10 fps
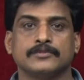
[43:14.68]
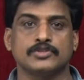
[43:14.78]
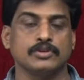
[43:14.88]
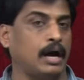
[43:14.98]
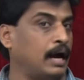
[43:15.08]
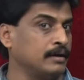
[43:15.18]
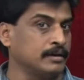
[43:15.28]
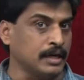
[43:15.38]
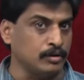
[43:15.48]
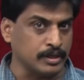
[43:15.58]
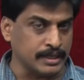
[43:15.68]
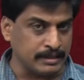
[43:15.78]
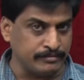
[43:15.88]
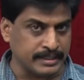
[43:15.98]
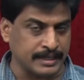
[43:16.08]
So
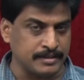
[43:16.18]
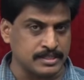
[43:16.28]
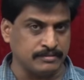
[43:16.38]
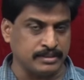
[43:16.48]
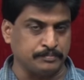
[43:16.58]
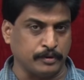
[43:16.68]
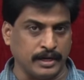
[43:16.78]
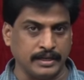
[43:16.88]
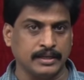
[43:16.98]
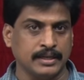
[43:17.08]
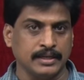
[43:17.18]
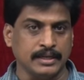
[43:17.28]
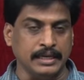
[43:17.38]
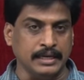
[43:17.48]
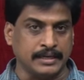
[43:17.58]
undoubtedly we can say one point,
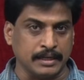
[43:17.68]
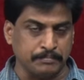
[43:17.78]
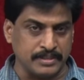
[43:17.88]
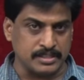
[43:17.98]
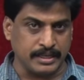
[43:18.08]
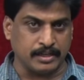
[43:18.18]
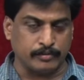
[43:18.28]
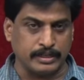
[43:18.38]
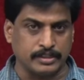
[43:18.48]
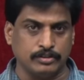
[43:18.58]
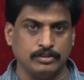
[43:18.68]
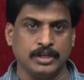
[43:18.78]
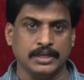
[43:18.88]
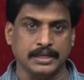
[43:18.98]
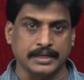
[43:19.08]
egrep is equal to
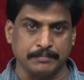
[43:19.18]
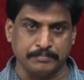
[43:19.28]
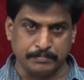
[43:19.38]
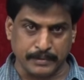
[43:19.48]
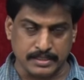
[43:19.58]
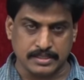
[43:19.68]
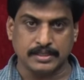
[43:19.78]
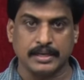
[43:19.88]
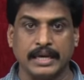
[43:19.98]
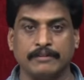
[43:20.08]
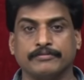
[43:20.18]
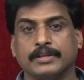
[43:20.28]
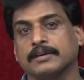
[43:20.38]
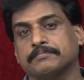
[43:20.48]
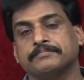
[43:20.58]
grep plus
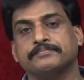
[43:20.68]
fgrep.